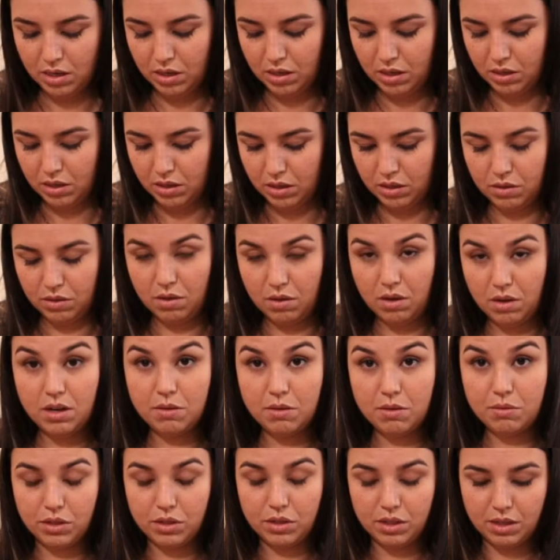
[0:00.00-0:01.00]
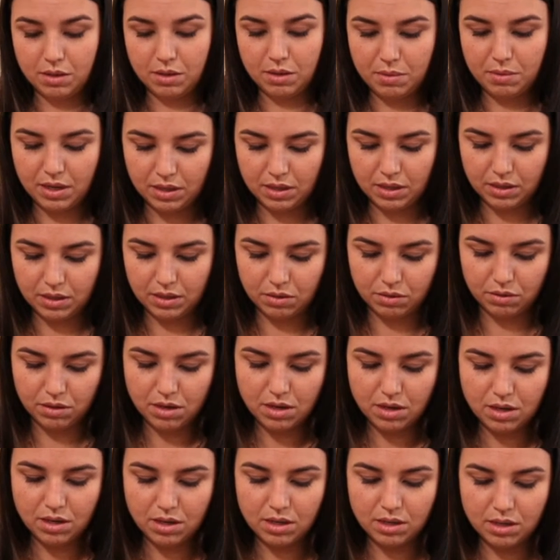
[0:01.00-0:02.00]
So I'm just gonna make a little
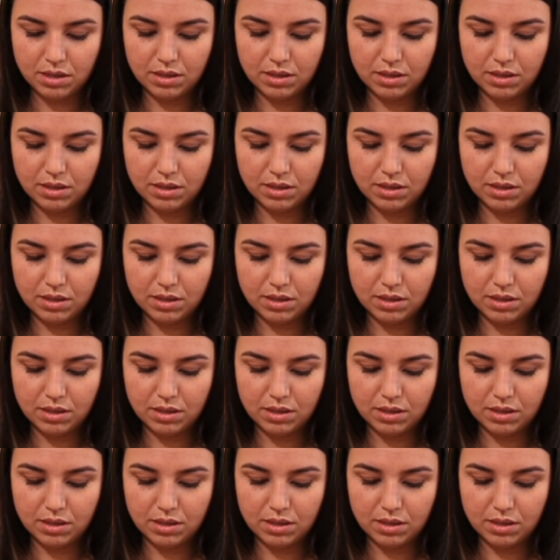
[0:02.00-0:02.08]
knot